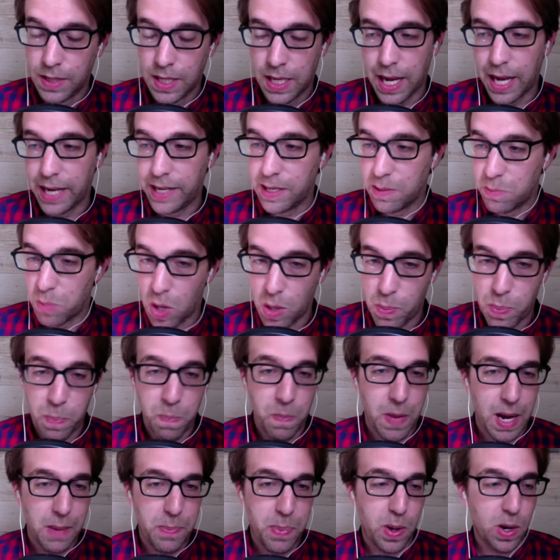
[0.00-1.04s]
I did
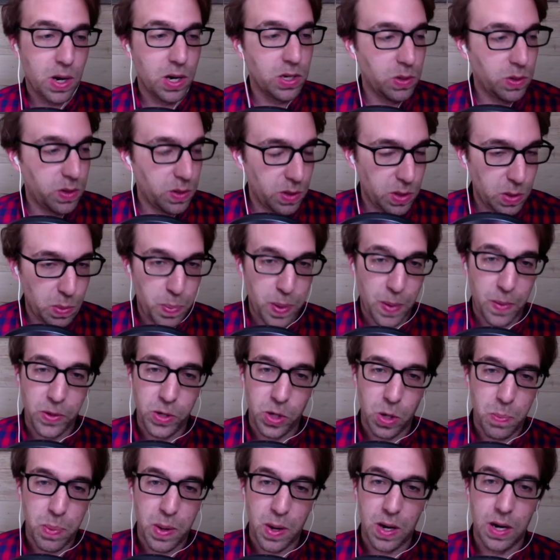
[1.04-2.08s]
my part, you do
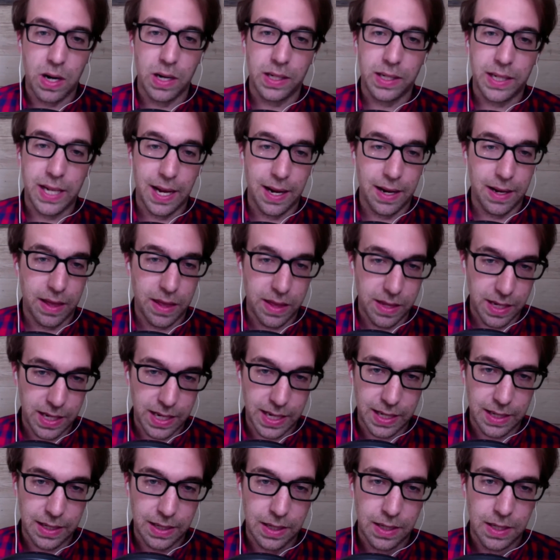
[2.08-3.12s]
your part kind of
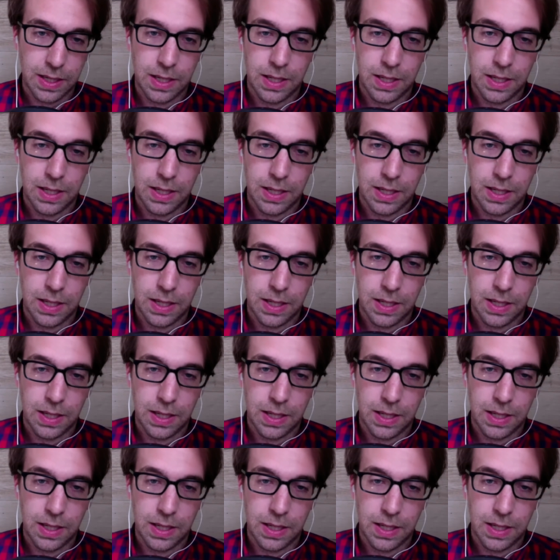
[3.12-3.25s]
thing,